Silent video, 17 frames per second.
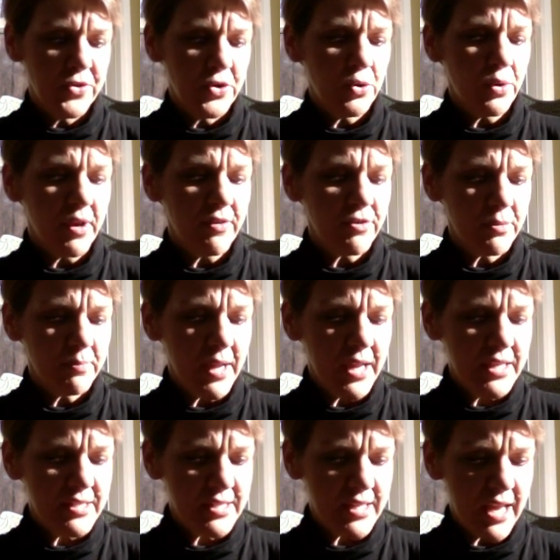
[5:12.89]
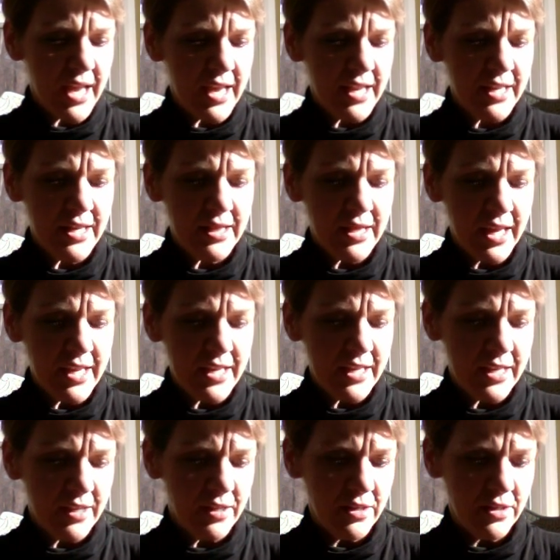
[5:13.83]
Whoever makes any like
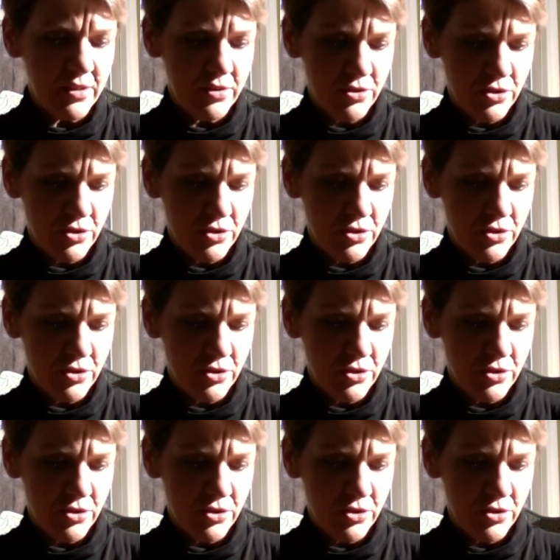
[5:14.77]
it